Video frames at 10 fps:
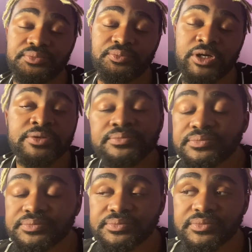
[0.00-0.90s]
Well,
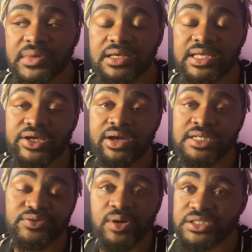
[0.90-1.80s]
thank you
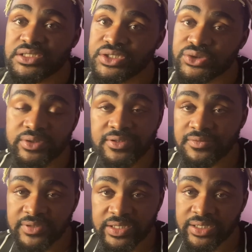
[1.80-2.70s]
guys for watching this short little
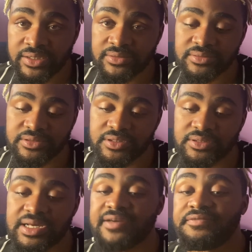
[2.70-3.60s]
video. You
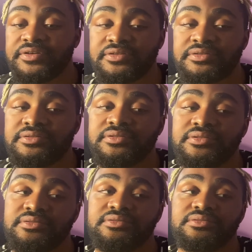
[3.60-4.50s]
know, I feel
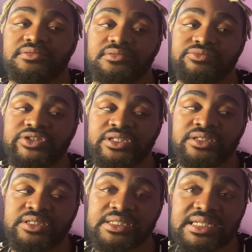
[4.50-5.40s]
really
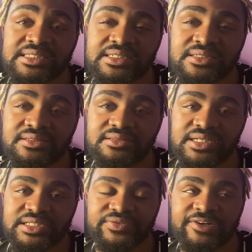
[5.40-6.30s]
disgusted.
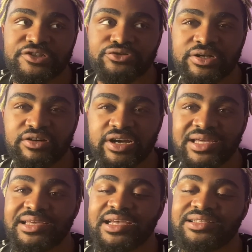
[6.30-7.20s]
It's very
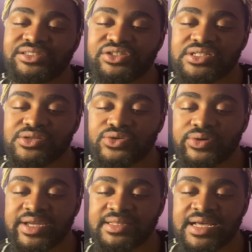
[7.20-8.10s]
triggering and it's just
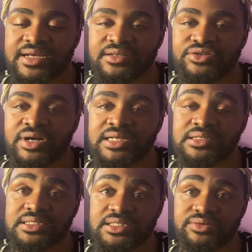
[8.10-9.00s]
annoying that you guys
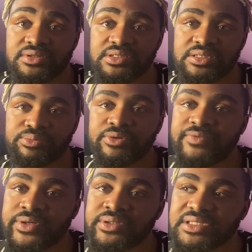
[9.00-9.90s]
continuously
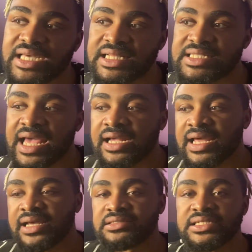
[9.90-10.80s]
provoke,
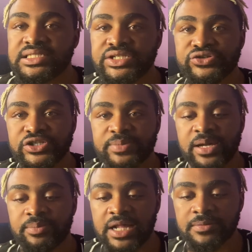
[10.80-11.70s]
antagonize, and
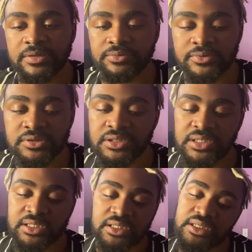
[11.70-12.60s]
disrespect Black people.
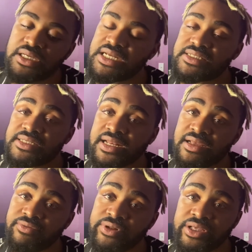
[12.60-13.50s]
It's
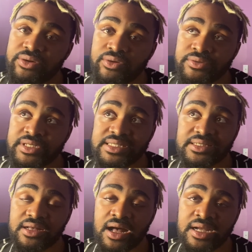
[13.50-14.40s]
getting really old. It's
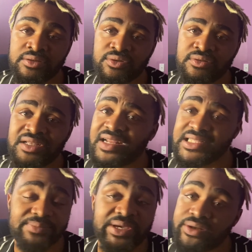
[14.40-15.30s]
gotten old and
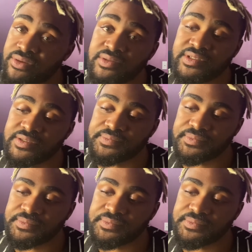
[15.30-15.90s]
it's been old.